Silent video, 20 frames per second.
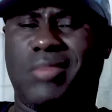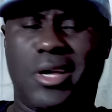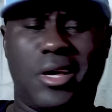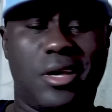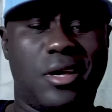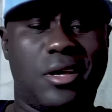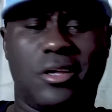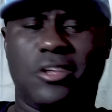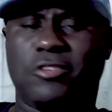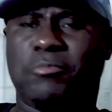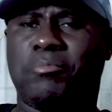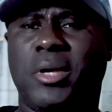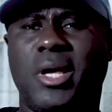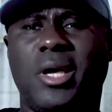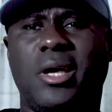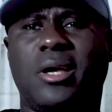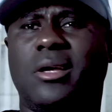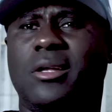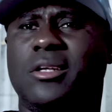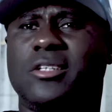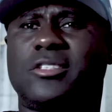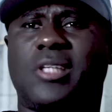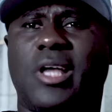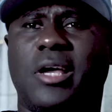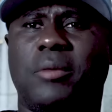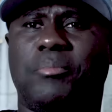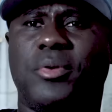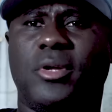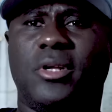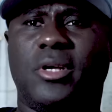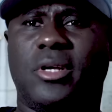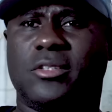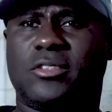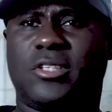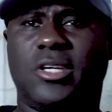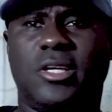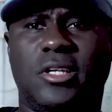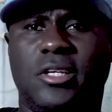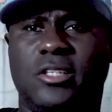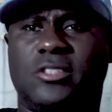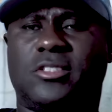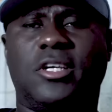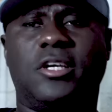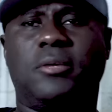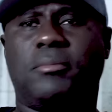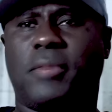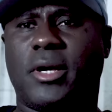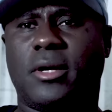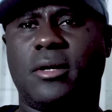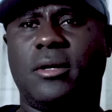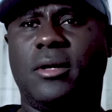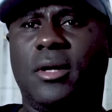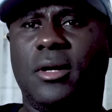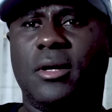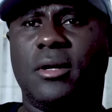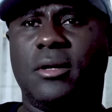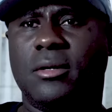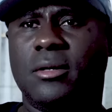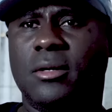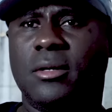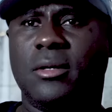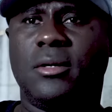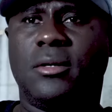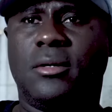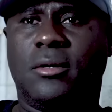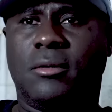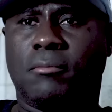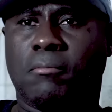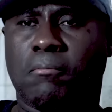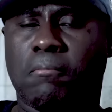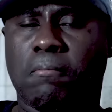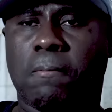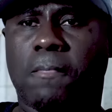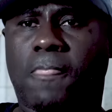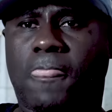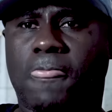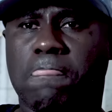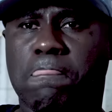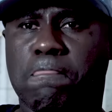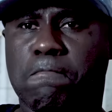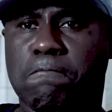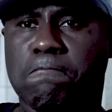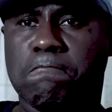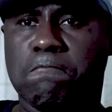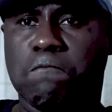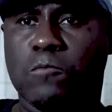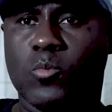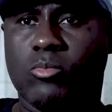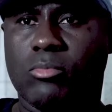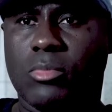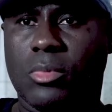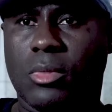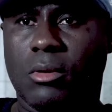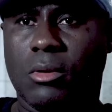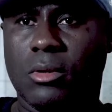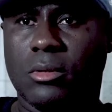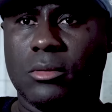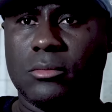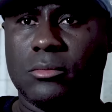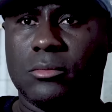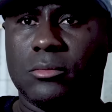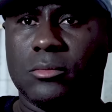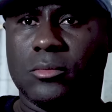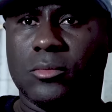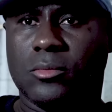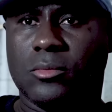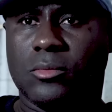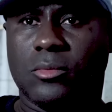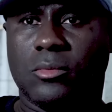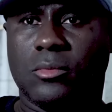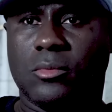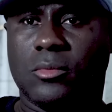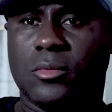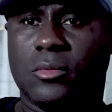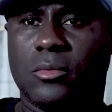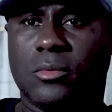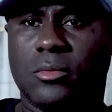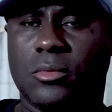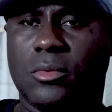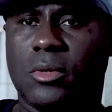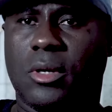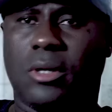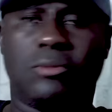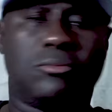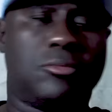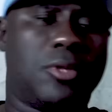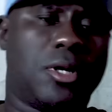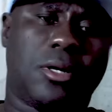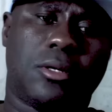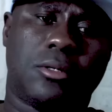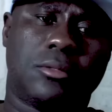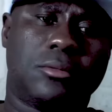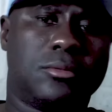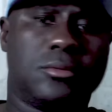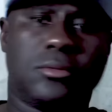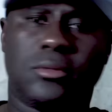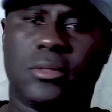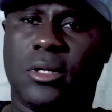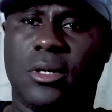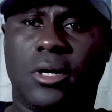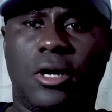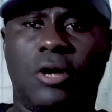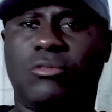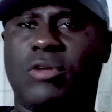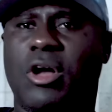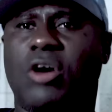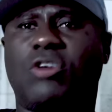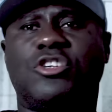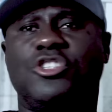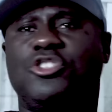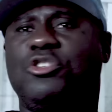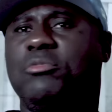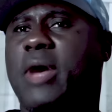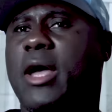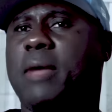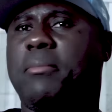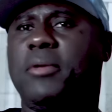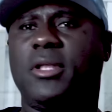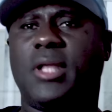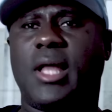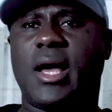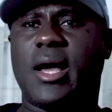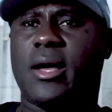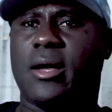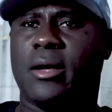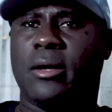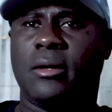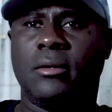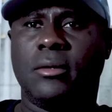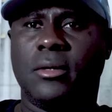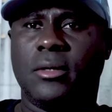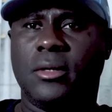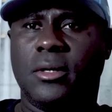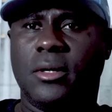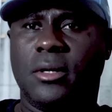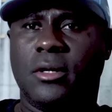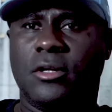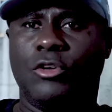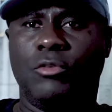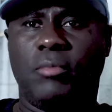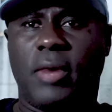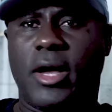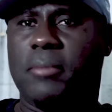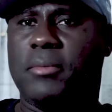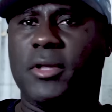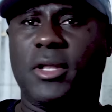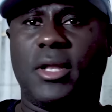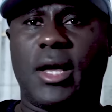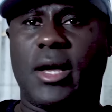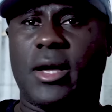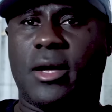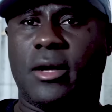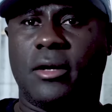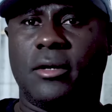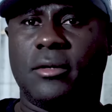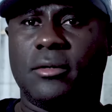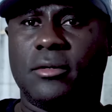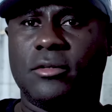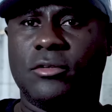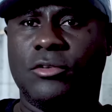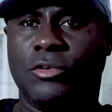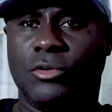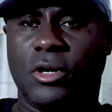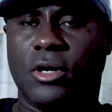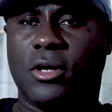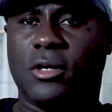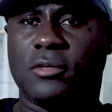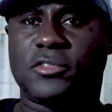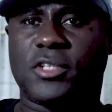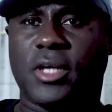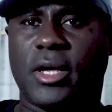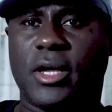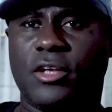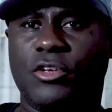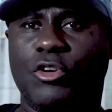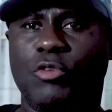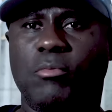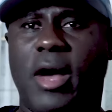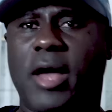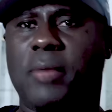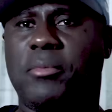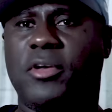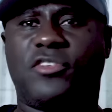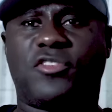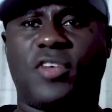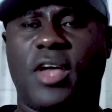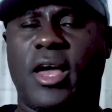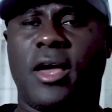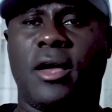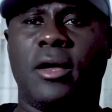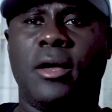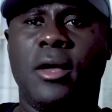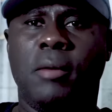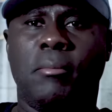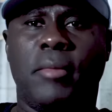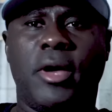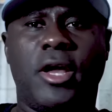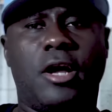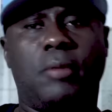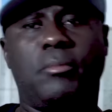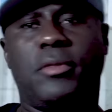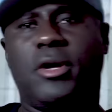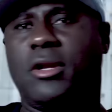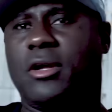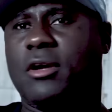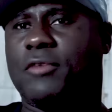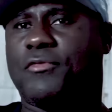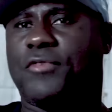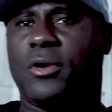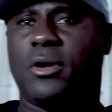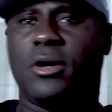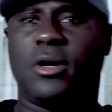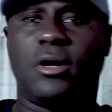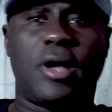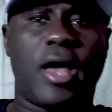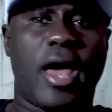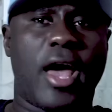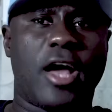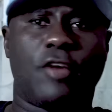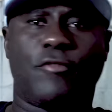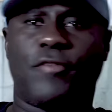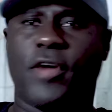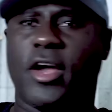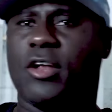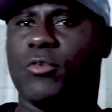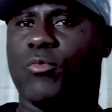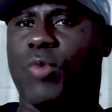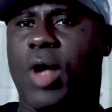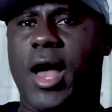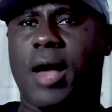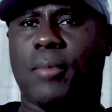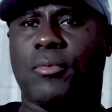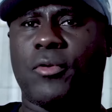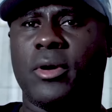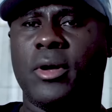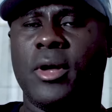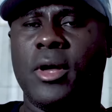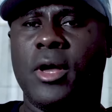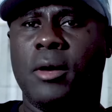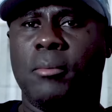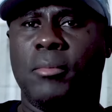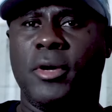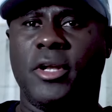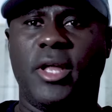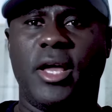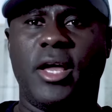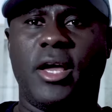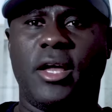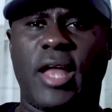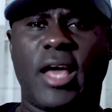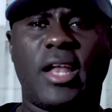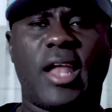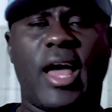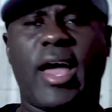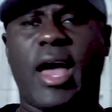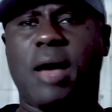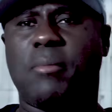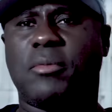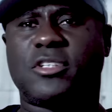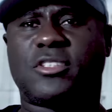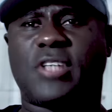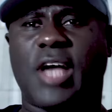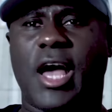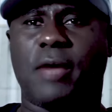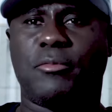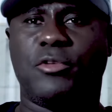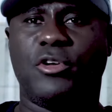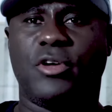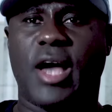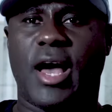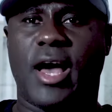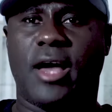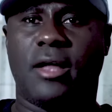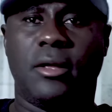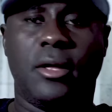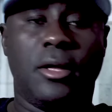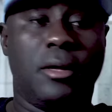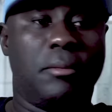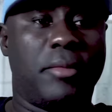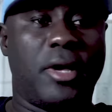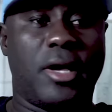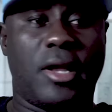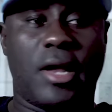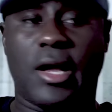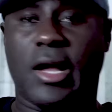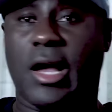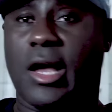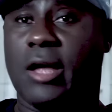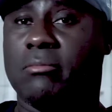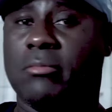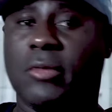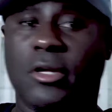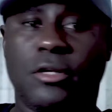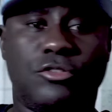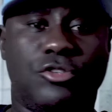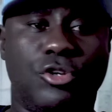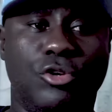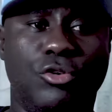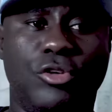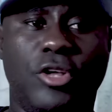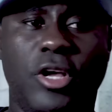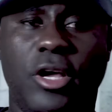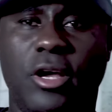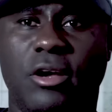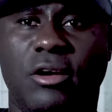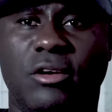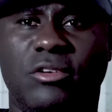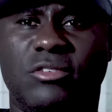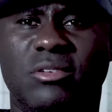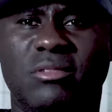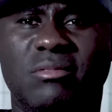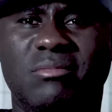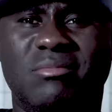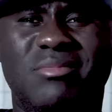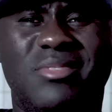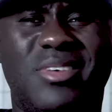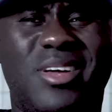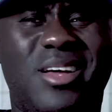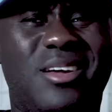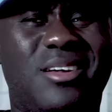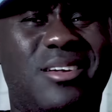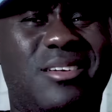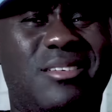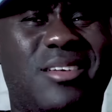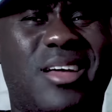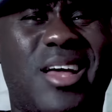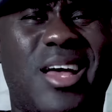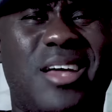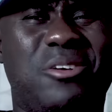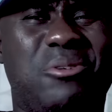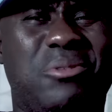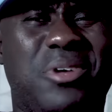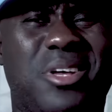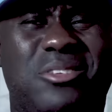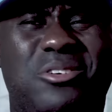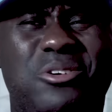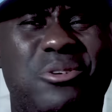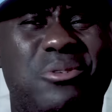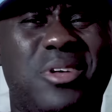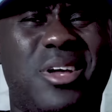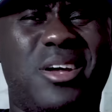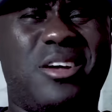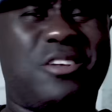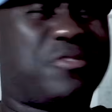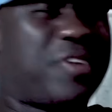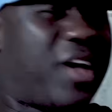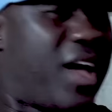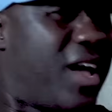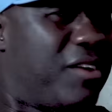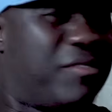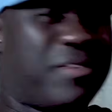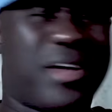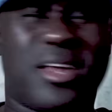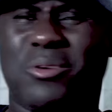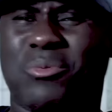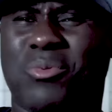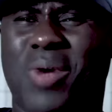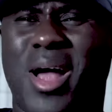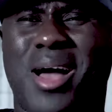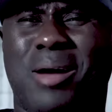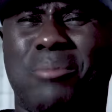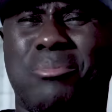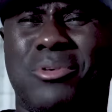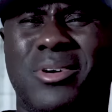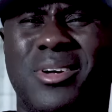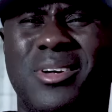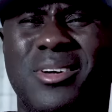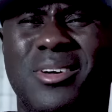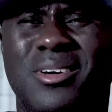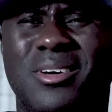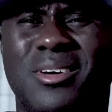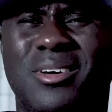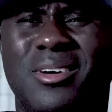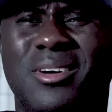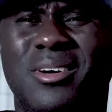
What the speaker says: Yeah, it's big in the state pen in TDC, man. So you can't just come in and say what you like. Hey, this is what I'm in for. Oh, no, because you might be lying. You know what I'm saying? You might be saying, man, I'm in there for aggravated robbery. But then they like, how much time you got? Man, I got 2 years. How you get 2 years for aggravated robbery?